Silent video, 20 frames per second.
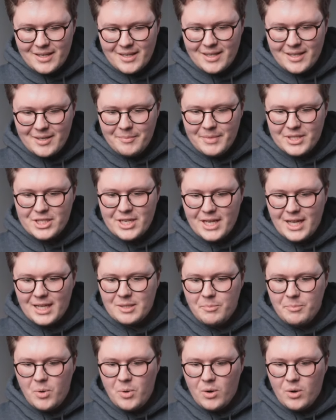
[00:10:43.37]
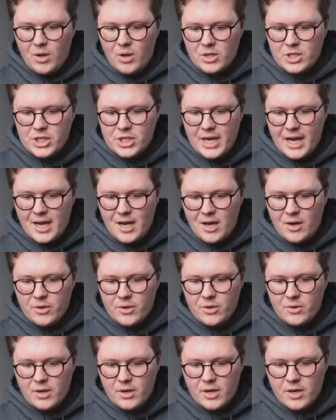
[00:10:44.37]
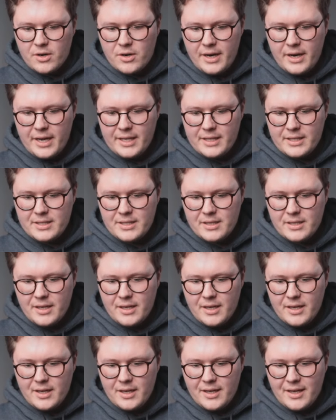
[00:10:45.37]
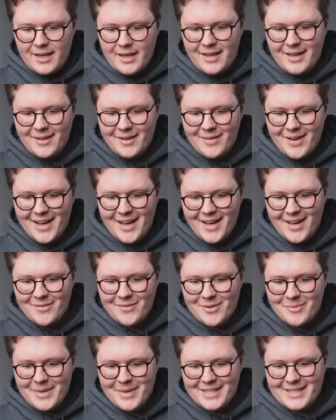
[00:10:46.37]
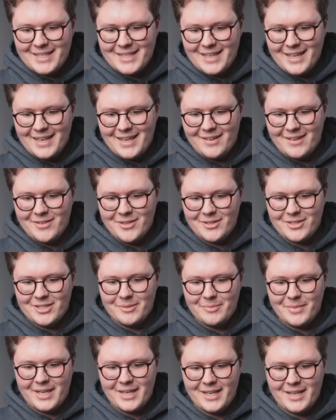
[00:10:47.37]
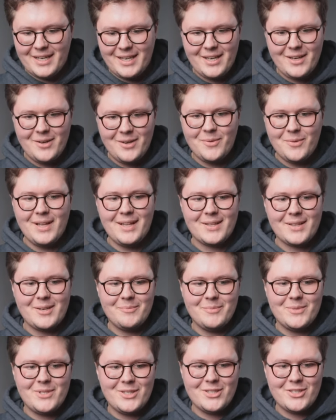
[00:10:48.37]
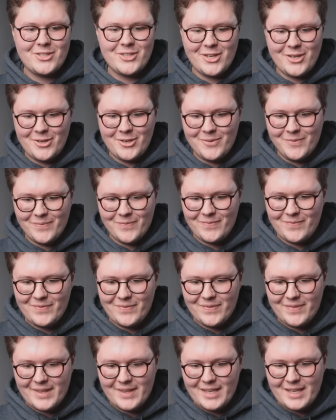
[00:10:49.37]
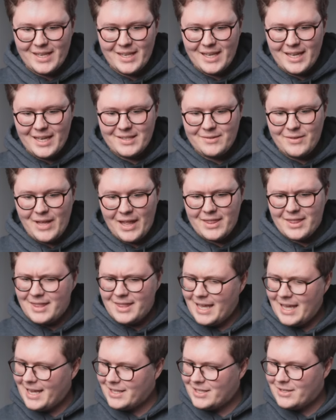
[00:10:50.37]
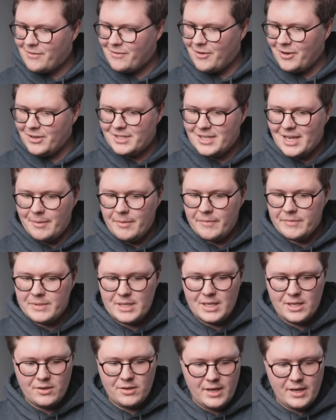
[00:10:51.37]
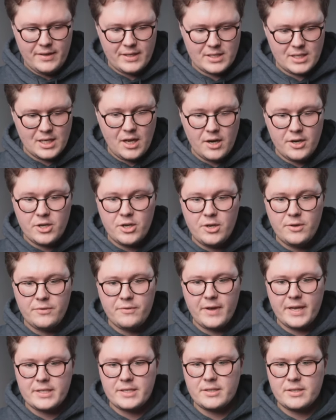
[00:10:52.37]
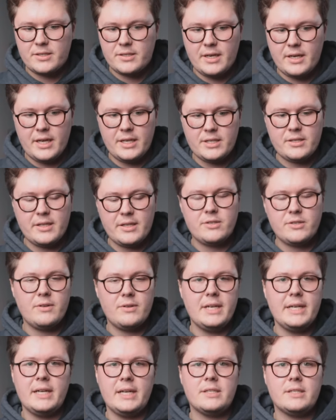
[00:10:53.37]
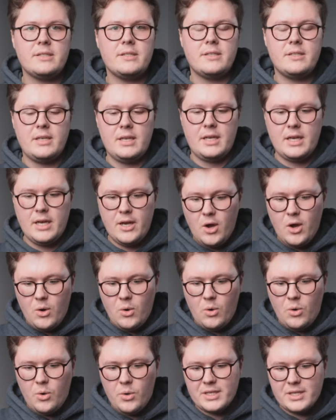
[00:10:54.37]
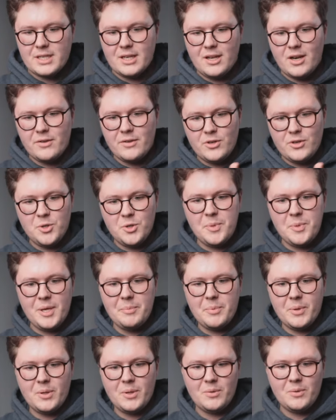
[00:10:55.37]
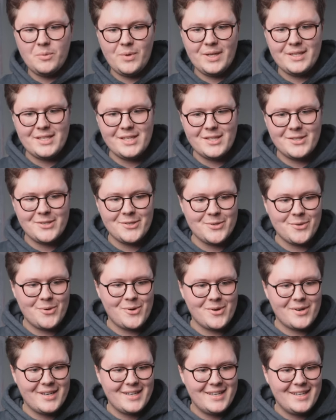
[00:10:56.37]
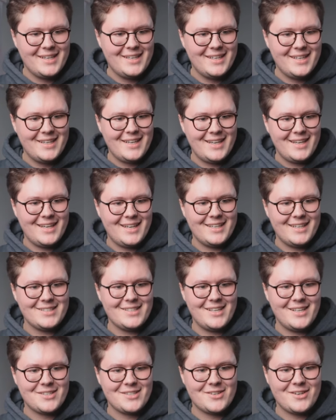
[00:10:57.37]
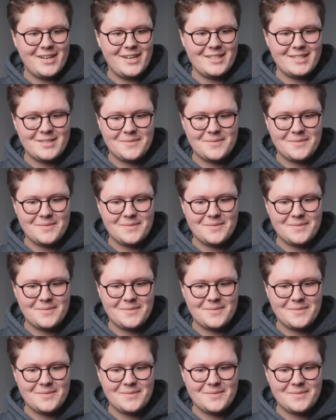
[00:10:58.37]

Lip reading: Michelle DePolo, ciao, you are great. Hi from Italy, I love your Germany. Welcome to the show. I think it's the first time I've seen you here. There's a lot of new faces today, so that's really nice to see. Or there's a lot of new people wanting to talk, so that's great.